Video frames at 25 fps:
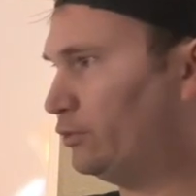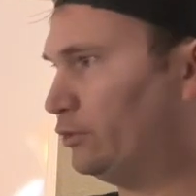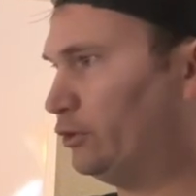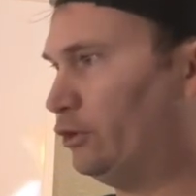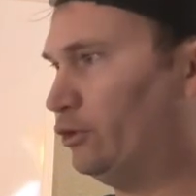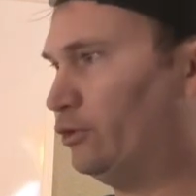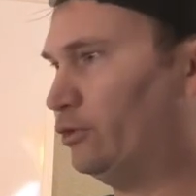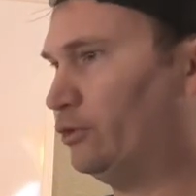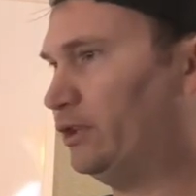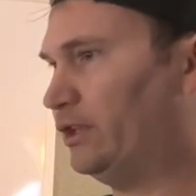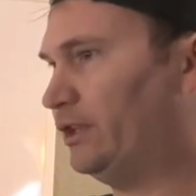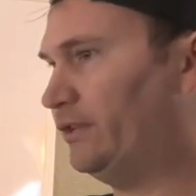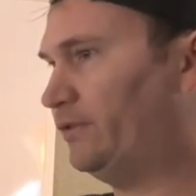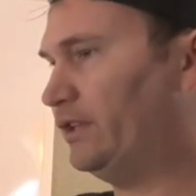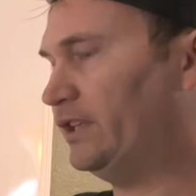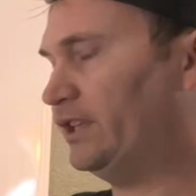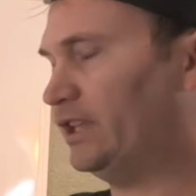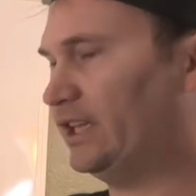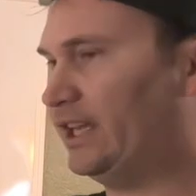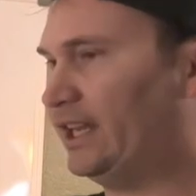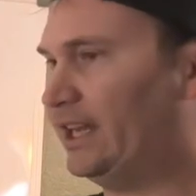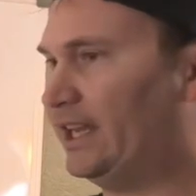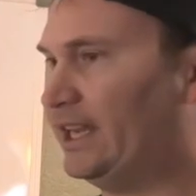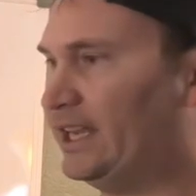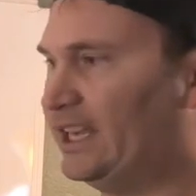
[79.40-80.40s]
you're living
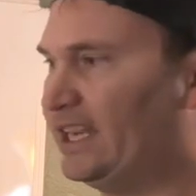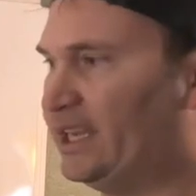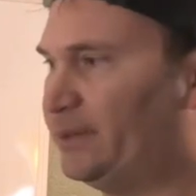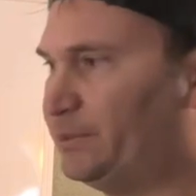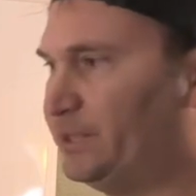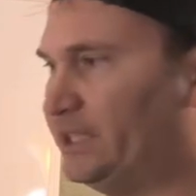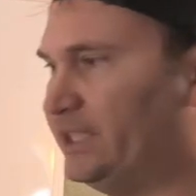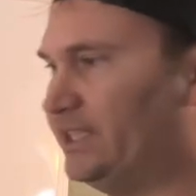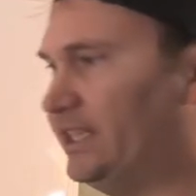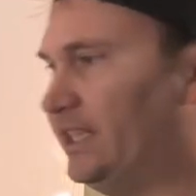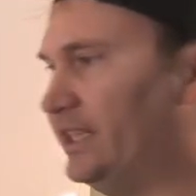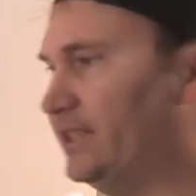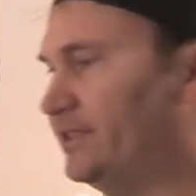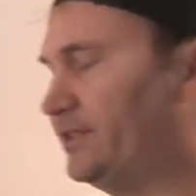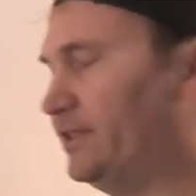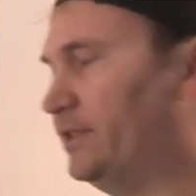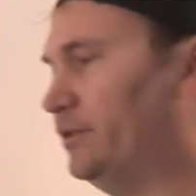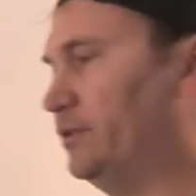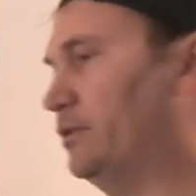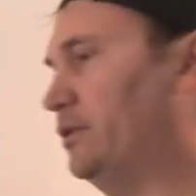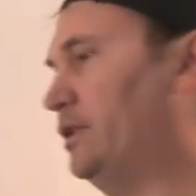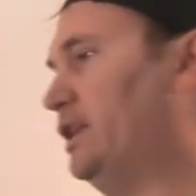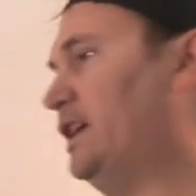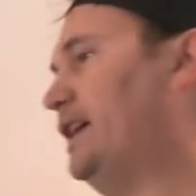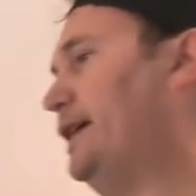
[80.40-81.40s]
that happy data
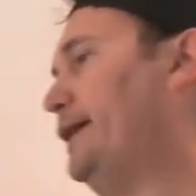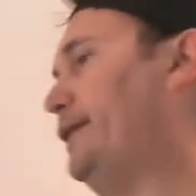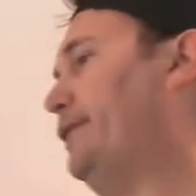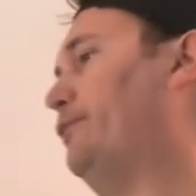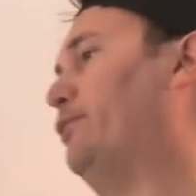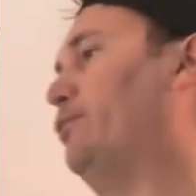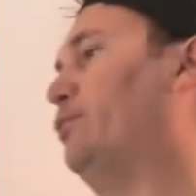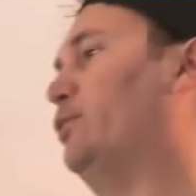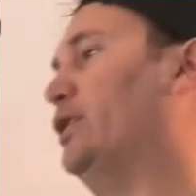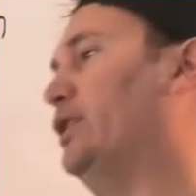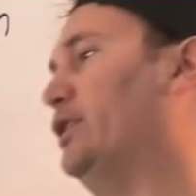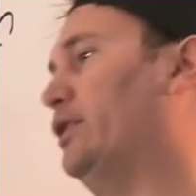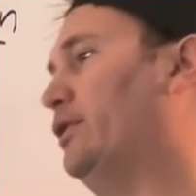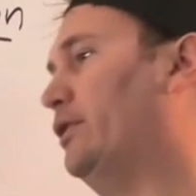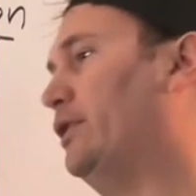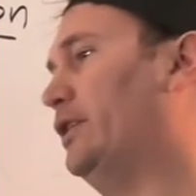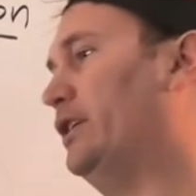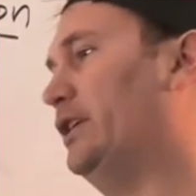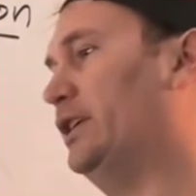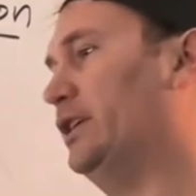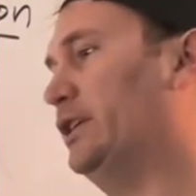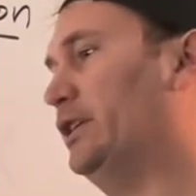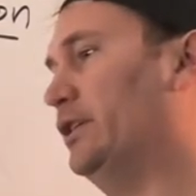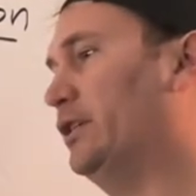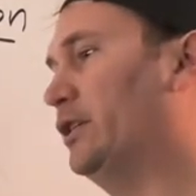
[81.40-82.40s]
center life
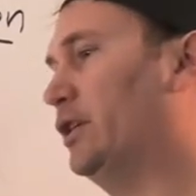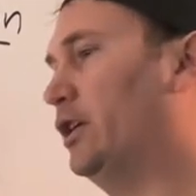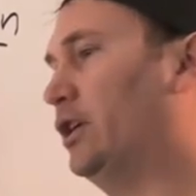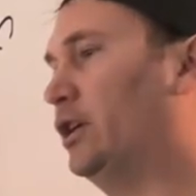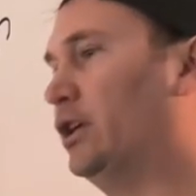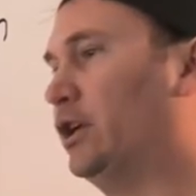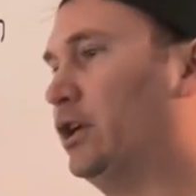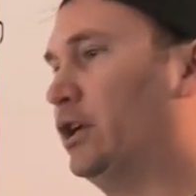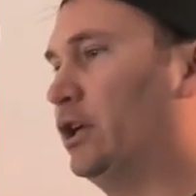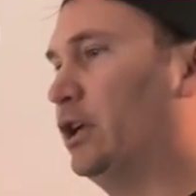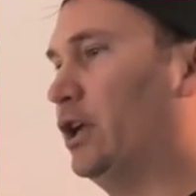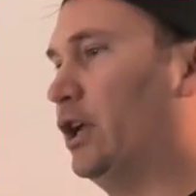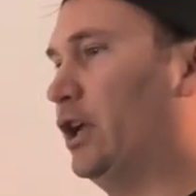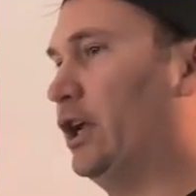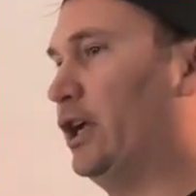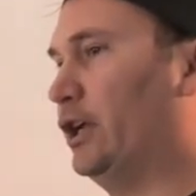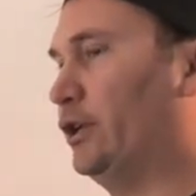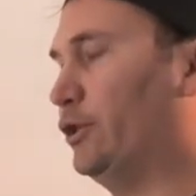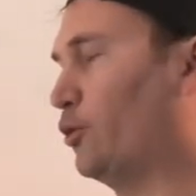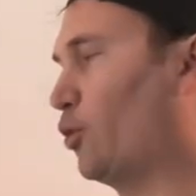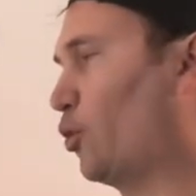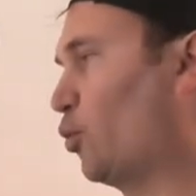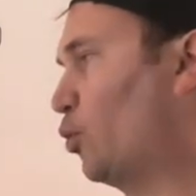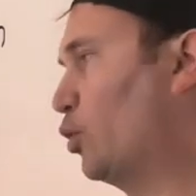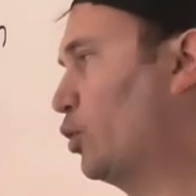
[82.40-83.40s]
within
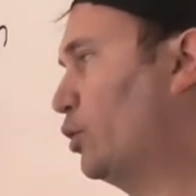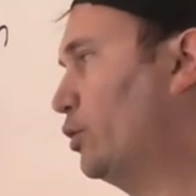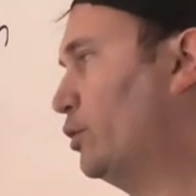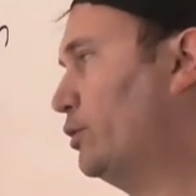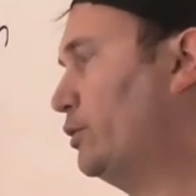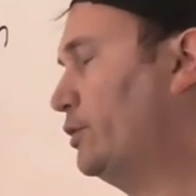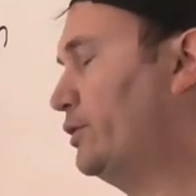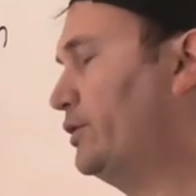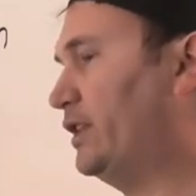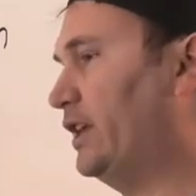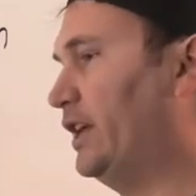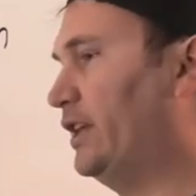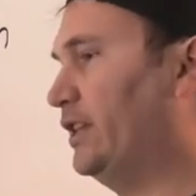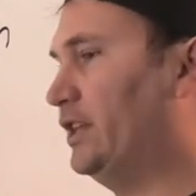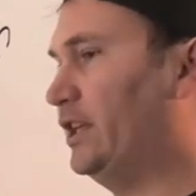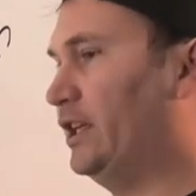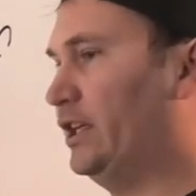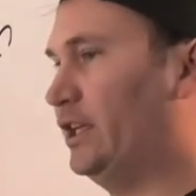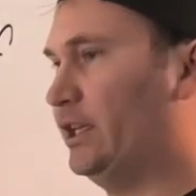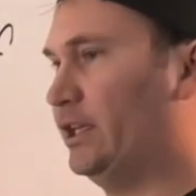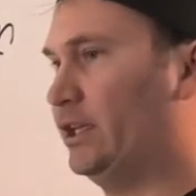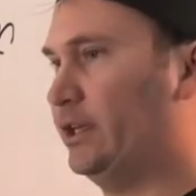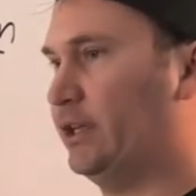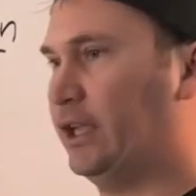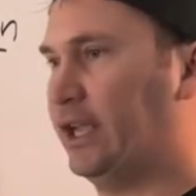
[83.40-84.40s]
your world, and
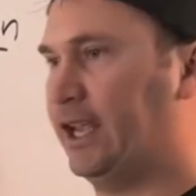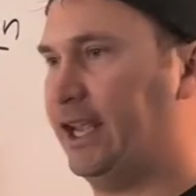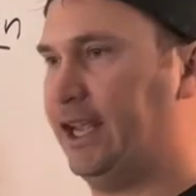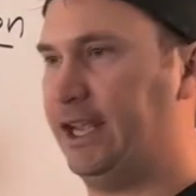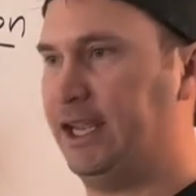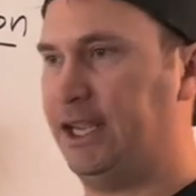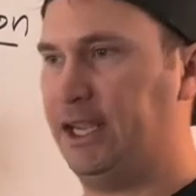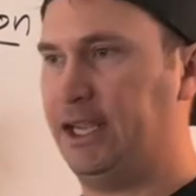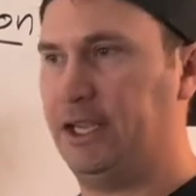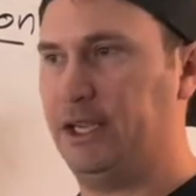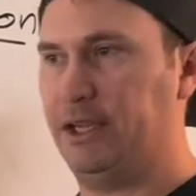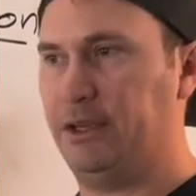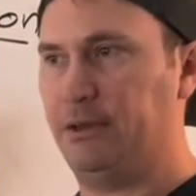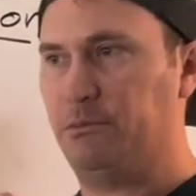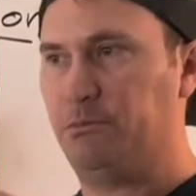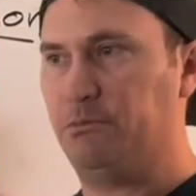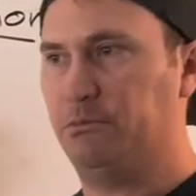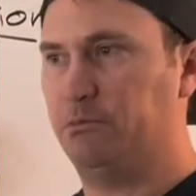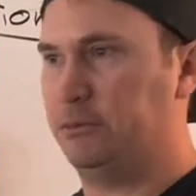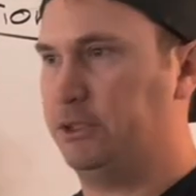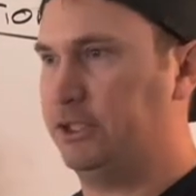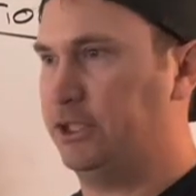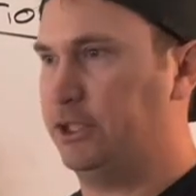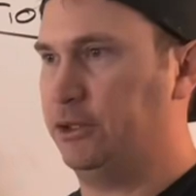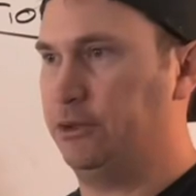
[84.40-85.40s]
then a
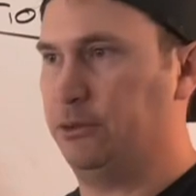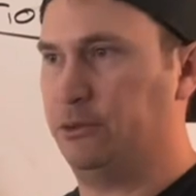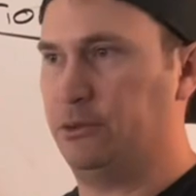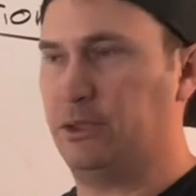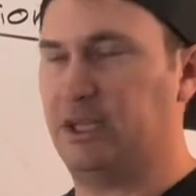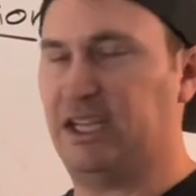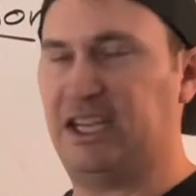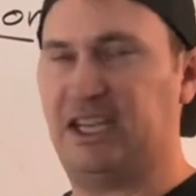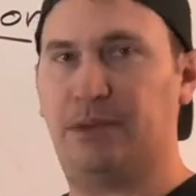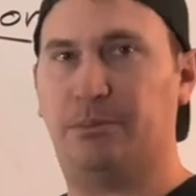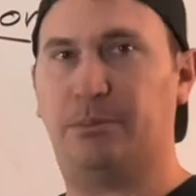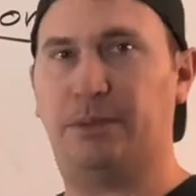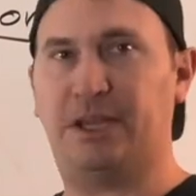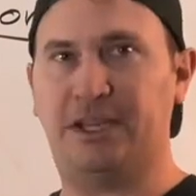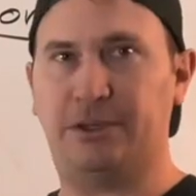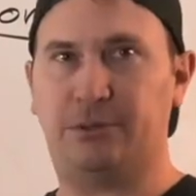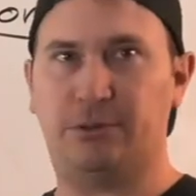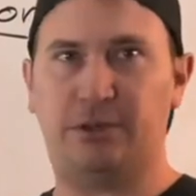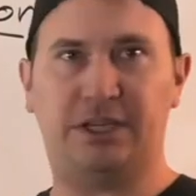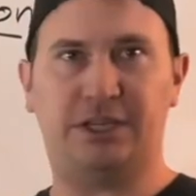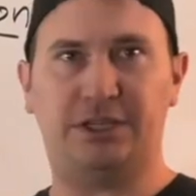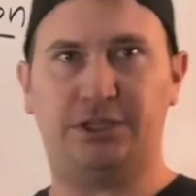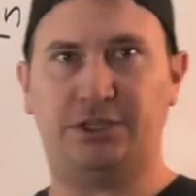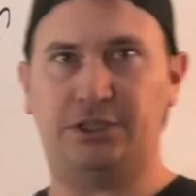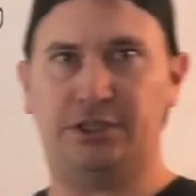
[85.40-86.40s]
cloud
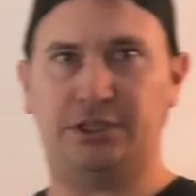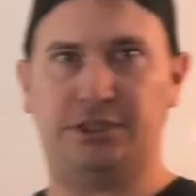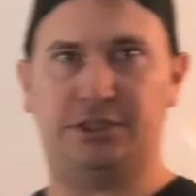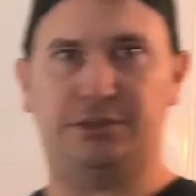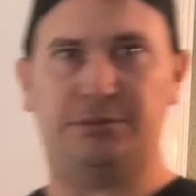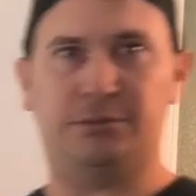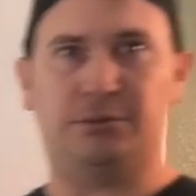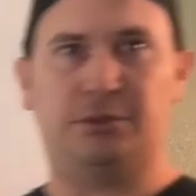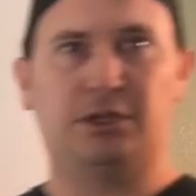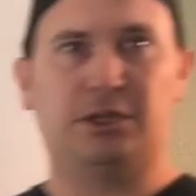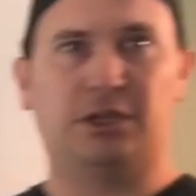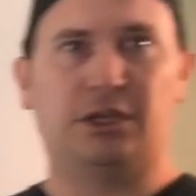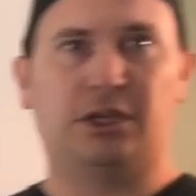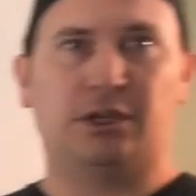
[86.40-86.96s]
migration